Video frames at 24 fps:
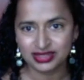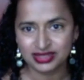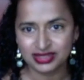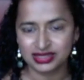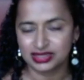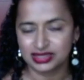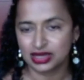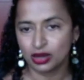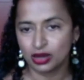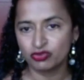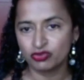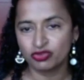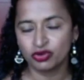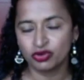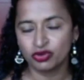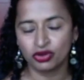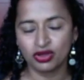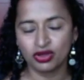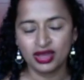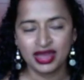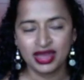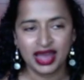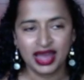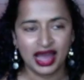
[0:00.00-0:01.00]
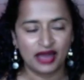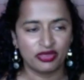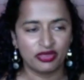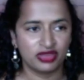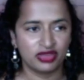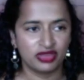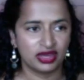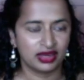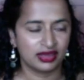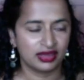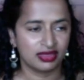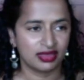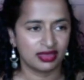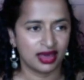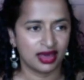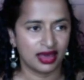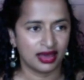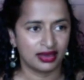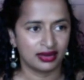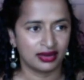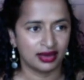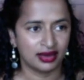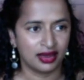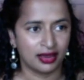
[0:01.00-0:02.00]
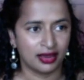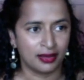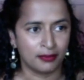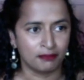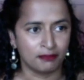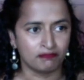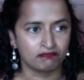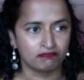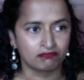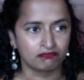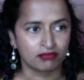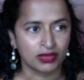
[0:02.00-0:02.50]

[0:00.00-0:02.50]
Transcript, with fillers: is helpful. I think that um,